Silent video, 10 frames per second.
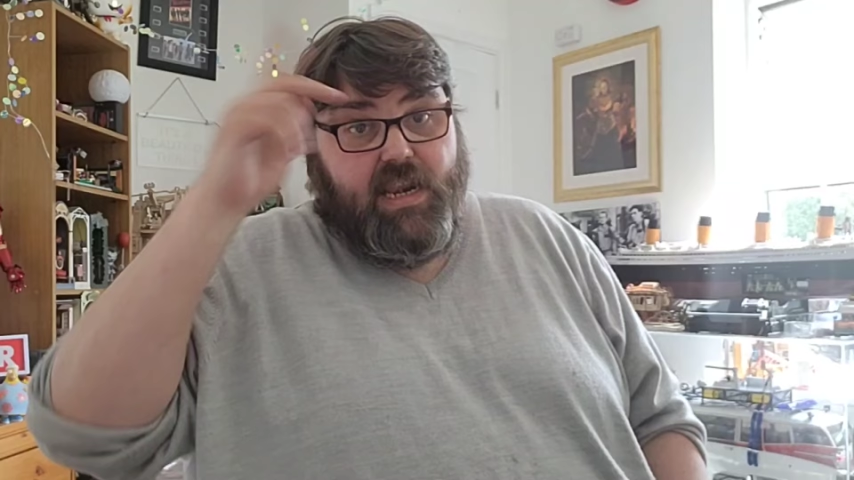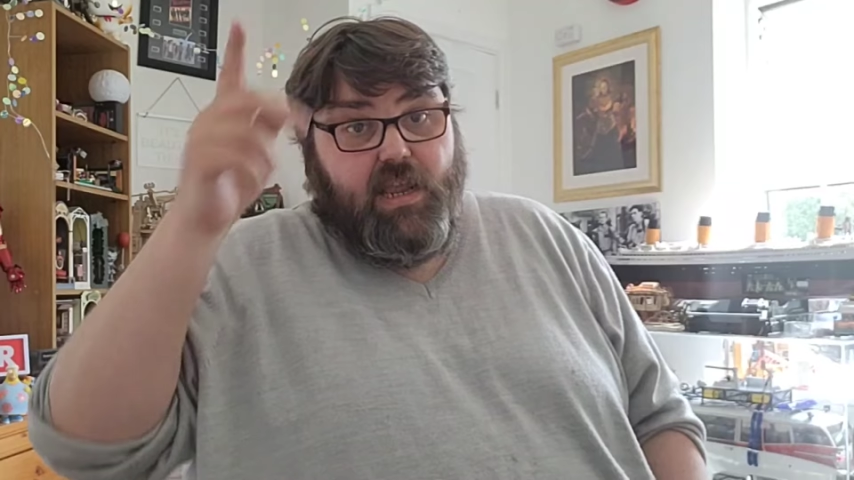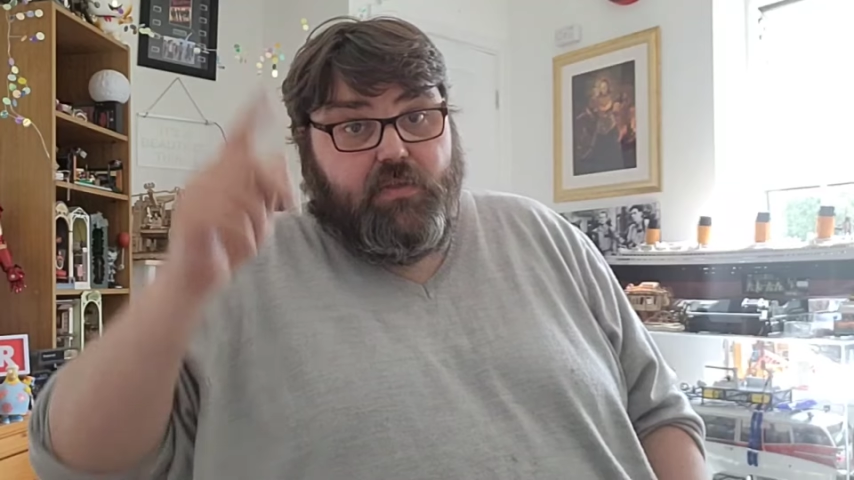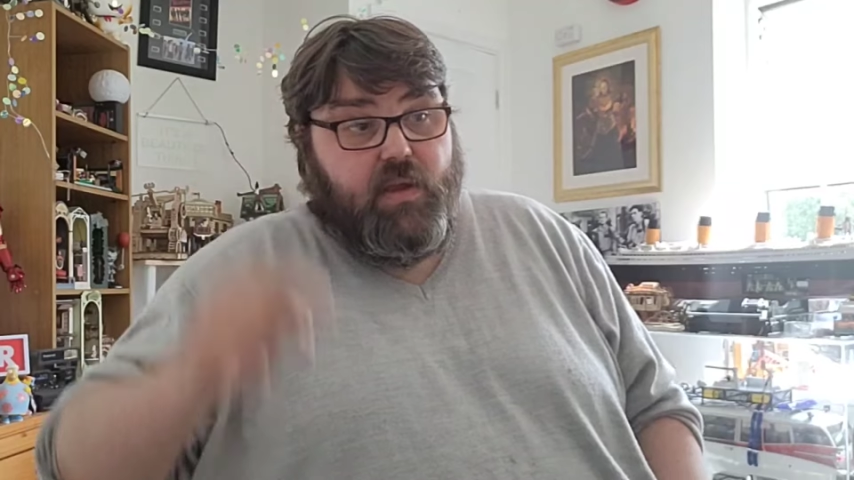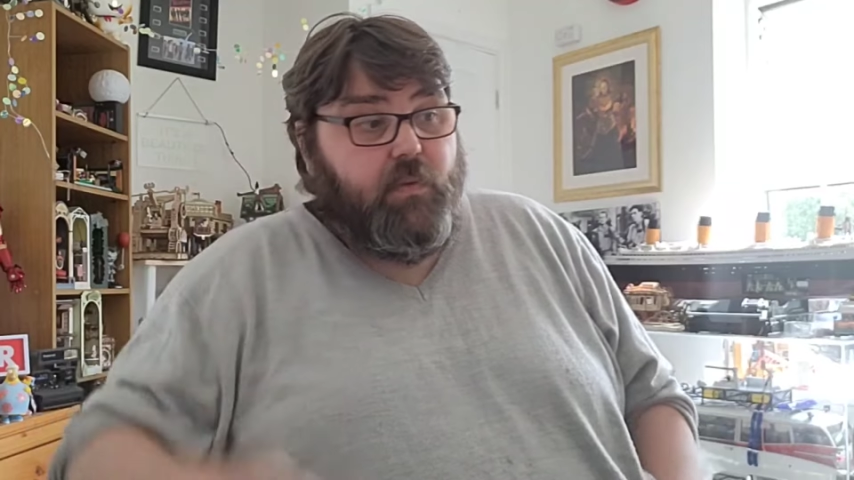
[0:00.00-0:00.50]

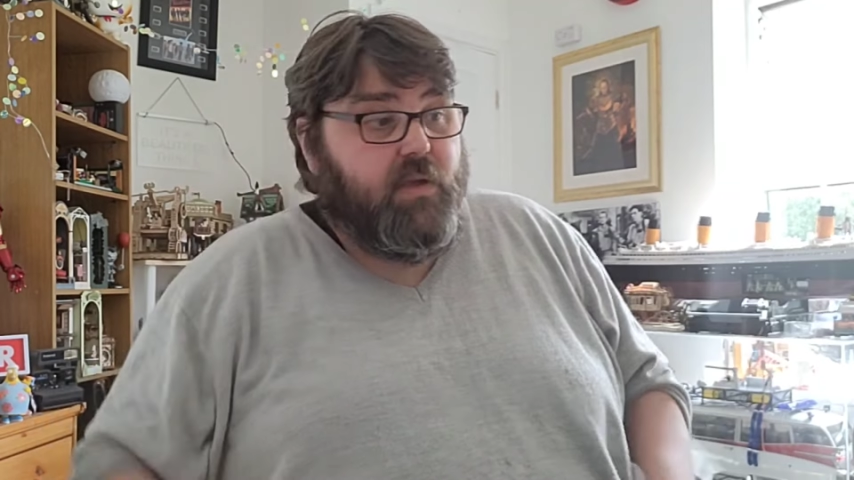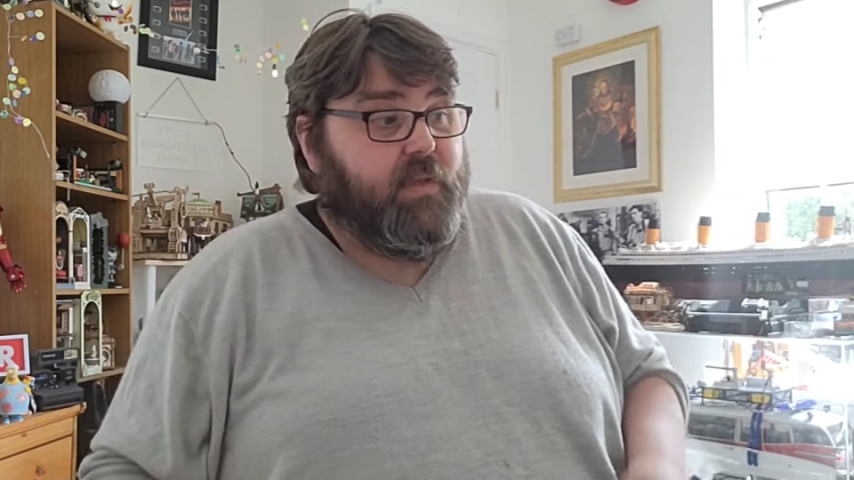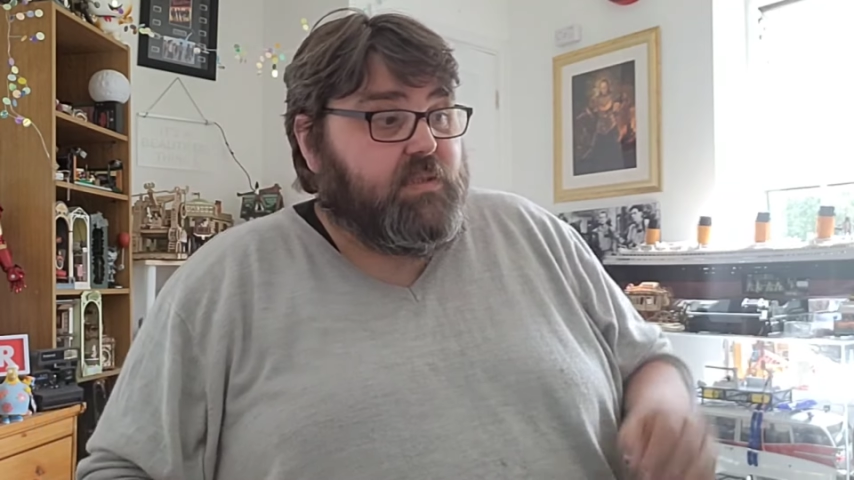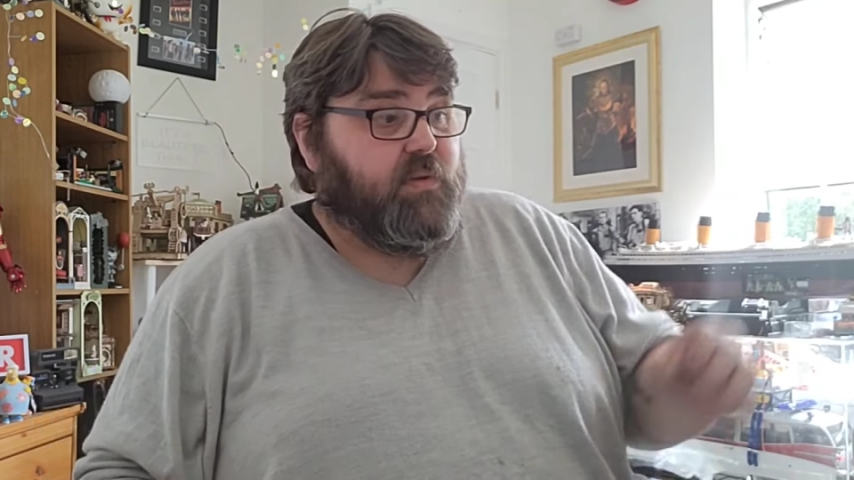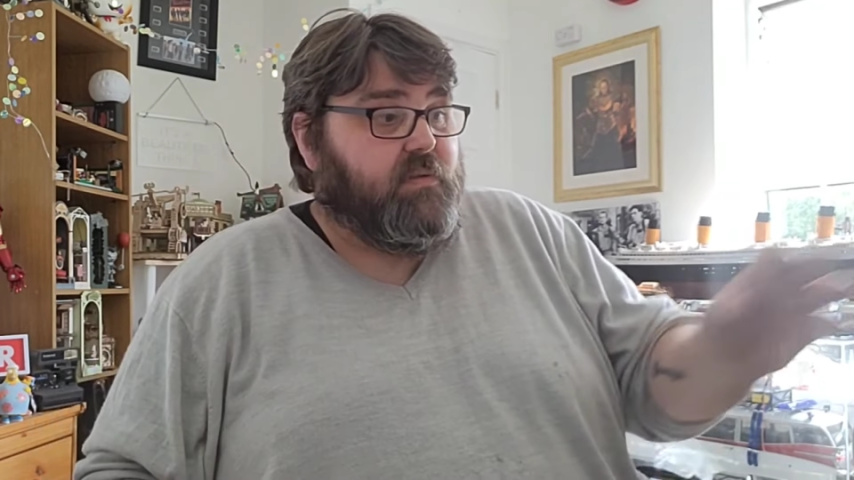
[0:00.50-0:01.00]
Hello there, and
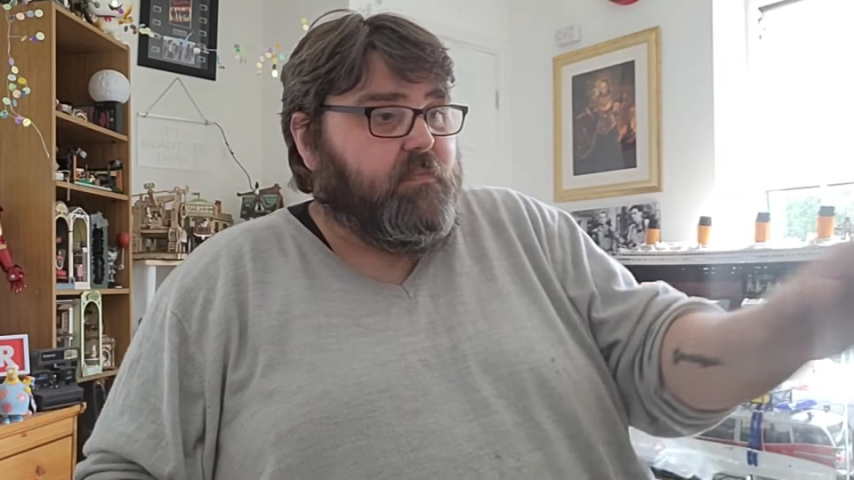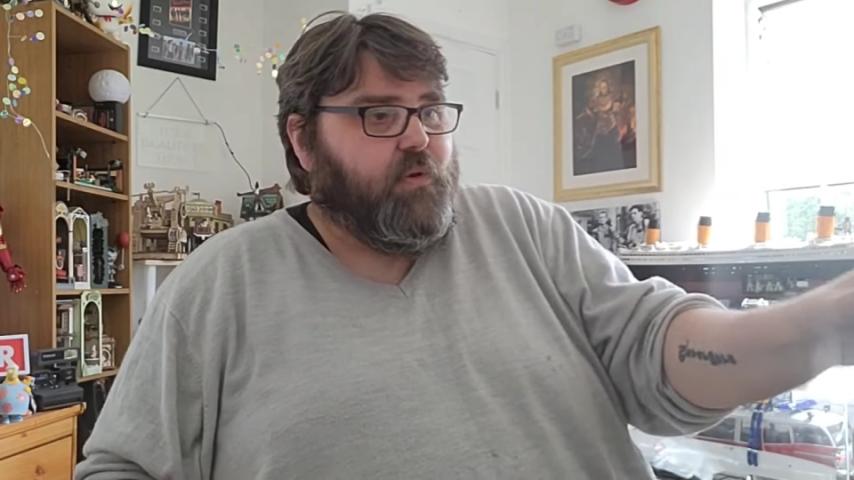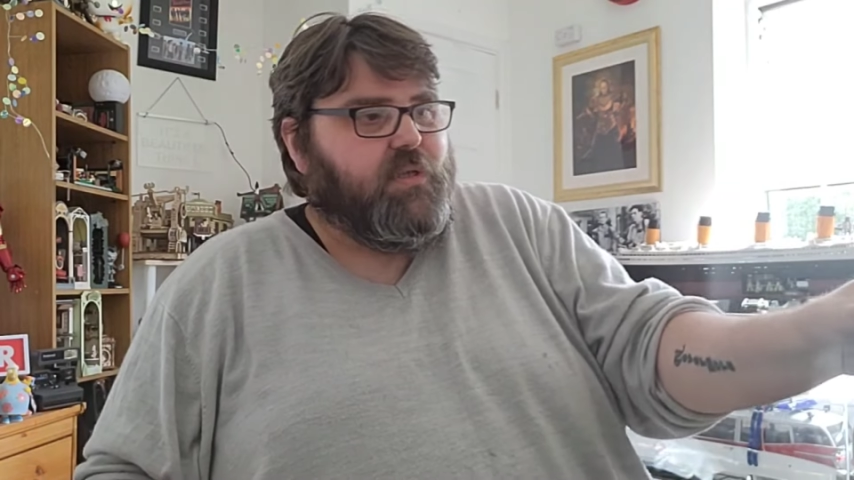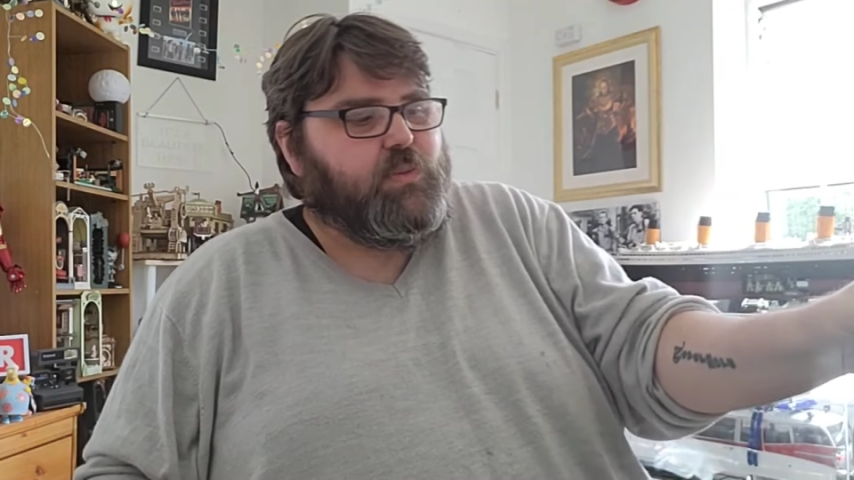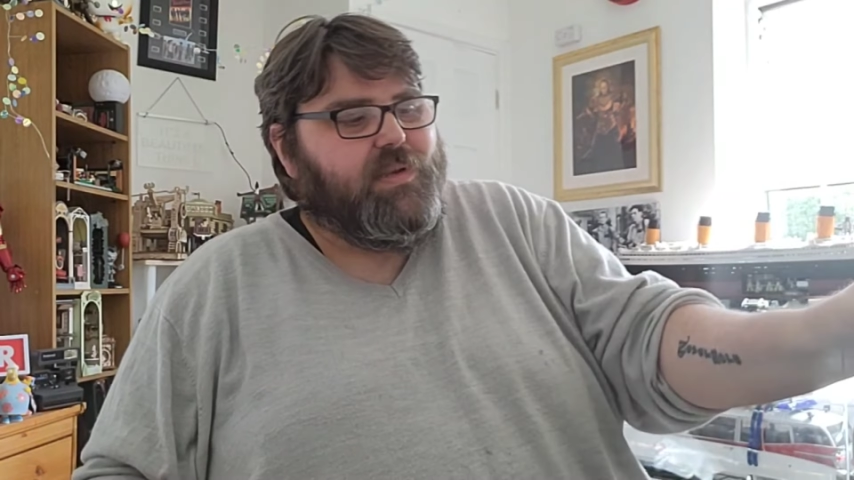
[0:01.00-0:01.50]
welcome back to Building the Boys.